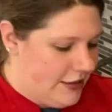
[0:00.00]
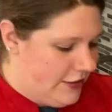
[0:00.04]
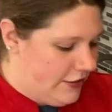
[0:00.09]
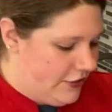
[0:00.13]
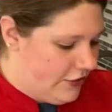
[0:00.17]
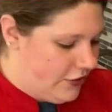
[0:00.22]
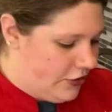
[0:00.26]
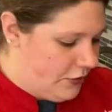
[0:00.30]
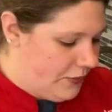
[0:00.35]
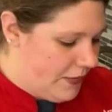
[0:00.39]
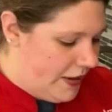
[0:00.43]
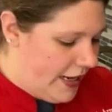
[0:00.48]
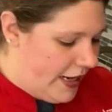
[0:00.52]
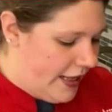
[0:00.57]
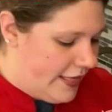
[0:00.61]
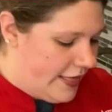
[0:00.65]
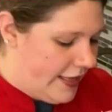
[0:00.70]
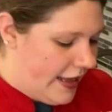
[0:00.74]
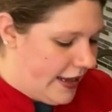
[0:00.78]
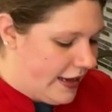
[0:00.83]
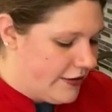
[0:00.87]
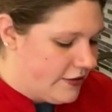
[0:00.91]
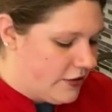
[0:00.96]
do many
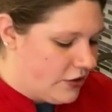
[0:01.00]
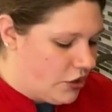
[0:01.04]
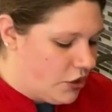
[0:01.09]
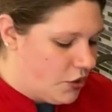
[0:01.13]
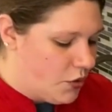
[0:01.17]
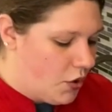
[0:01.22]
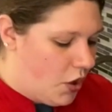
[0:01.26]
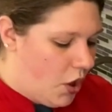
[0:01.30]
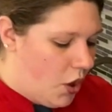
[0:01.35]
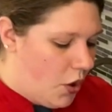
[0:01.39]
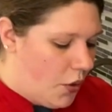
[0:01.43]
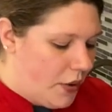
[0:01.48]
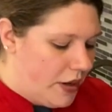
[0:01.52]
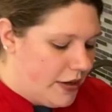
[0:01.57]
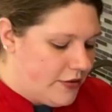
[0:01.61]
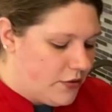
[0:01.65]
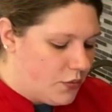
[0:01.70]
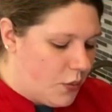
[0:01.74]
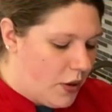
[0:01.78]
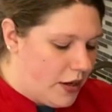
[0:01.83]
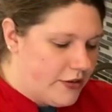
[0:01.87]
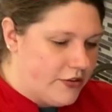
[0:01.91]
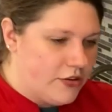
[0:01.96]
things. And you always
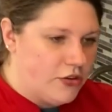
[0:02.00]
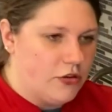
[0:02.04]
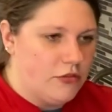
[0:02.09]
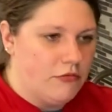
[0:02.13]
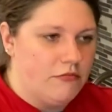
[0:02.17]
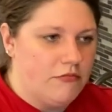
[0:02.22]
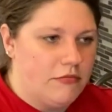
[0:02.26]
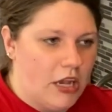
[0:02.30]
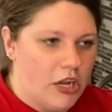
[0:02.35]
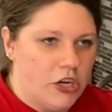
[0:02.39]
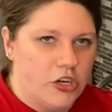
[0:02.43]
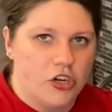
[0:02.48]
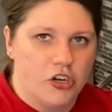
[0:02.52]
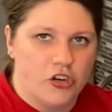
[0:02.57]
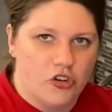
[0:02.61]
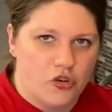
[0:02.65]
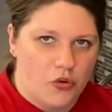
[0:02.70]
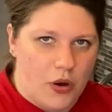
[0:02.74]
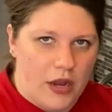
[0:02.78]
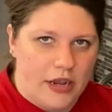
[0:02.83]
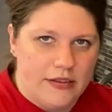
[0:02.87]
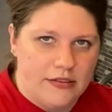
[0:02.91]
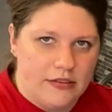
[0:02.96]
want to measure
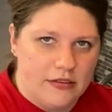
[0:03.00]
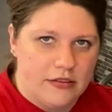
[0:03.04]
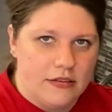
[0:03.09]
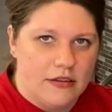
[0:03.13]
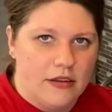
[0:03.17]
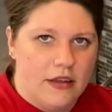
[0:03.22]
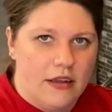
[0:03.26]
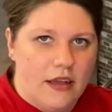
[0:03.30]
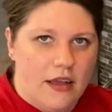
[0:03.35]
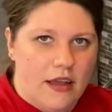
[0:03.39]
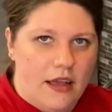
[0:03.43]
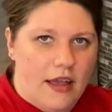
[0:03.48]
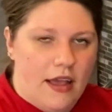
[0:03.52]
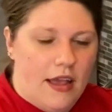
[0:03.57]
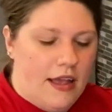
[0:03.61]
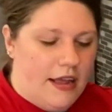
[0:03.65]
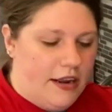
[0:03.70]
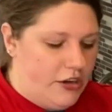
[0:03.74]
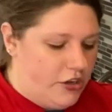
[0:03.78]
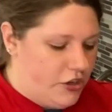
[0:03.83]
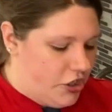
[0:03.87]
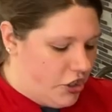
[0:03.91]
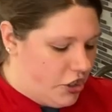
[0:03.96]
twice
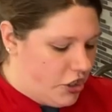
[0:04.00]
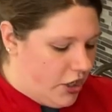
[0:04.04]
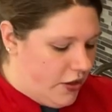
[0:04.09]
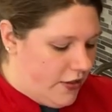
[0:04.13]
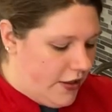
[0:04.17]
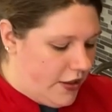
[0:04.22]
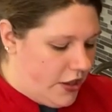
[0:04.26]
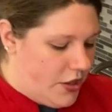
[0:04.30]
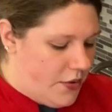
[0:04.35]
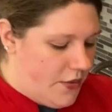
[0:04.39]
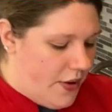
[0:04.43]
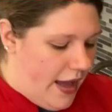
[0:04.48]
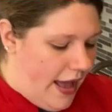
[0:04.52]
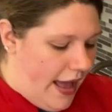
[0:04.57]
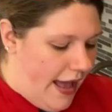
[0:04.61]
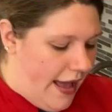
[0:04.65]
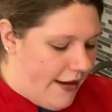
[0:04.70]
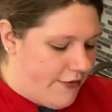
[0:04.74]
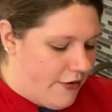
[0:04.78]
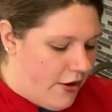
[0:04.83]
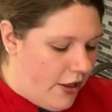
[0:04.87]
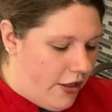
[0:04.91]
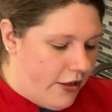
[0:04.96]
and ensure that you
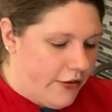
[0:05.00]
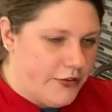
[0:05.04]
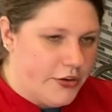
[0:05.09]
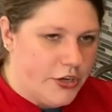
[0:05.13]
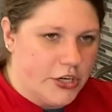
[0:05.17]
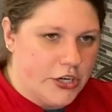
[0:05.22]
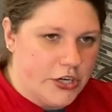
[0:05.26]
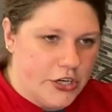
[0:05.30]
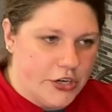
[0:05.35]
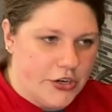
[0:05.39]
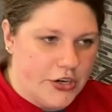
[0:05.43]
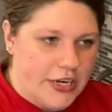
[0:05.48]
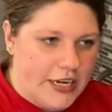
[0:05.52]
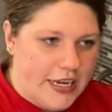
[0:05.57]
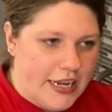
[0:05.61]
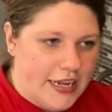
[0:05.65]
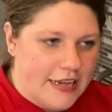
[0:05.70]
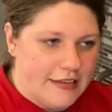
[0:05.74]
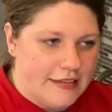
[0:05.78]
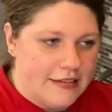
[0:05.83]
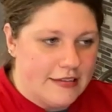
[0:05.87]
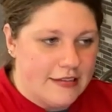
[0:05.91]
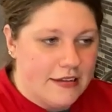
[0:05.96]
have all of your
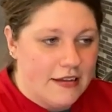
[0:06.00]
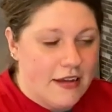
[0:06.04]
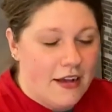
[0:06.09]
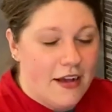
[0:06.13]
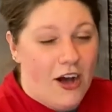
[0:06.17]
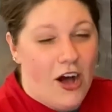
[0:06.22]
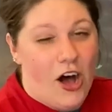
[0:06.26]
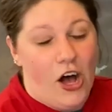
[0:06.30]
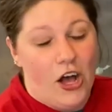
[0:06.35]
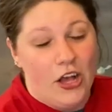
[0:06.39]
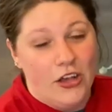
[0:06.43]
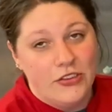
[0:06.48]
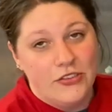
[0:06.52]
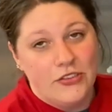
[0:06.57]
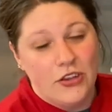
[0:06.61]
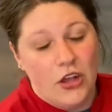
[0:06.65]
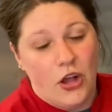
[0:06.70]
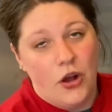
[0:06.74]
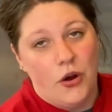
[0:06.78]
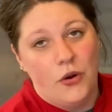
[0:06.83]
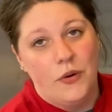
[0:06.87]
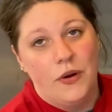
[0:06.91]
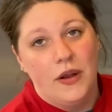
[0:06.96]
ingredients.
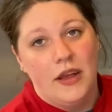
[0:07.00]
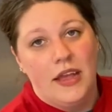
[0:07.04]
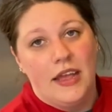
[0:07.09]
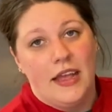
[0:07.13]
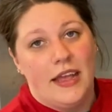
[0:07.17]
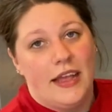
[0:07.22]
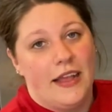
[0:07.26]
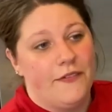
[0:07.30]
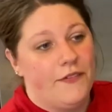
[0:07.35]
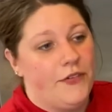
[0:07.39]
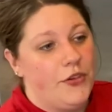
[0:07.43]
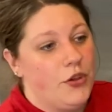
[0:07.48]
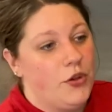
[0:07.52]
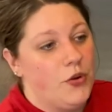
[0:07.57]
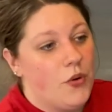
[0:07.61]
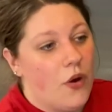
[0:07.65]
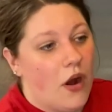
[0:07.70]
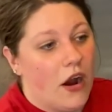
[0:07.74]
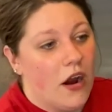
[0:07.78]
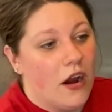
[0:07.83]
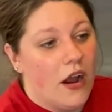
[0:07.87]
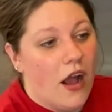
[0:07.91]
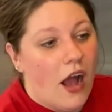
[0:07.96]
Also, if you
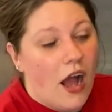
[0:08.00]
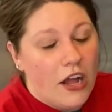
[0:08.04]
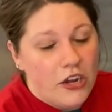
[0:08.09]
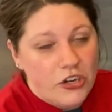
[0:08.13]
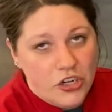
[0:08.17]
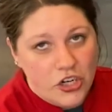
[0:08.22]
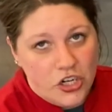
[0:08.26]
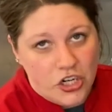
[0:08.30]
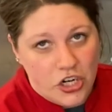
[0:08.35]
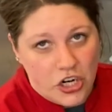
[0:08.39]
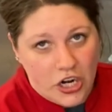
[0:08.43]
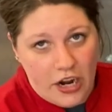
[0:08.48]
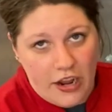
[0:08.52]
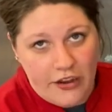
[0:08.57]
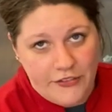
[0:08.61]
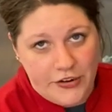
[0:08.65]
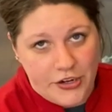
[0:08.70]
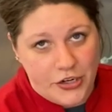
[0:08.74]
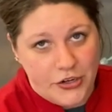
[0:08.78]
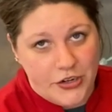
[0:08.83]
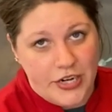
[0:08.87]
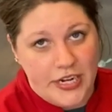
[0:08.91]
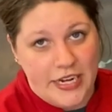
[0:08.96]
are unsure of an
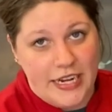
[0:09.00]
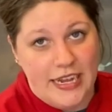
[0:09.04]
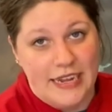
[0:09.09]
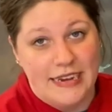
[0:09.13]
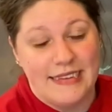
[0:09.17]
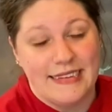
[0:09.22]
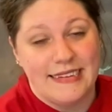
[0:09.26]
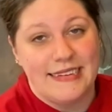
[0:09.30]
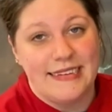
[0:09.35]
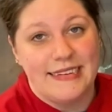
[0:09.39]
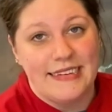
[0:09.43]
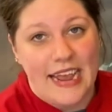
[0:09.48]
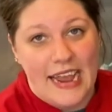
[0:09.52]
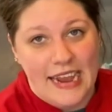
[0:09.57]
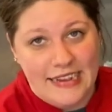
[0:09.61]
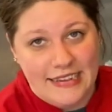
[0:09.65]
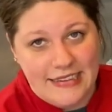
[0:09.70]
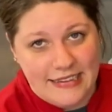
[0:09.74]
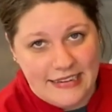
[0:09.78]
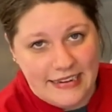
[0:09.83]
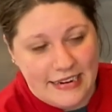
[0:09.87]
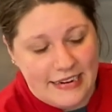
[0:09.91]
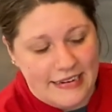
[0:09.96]
ingredient,
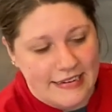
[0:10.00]
taste it.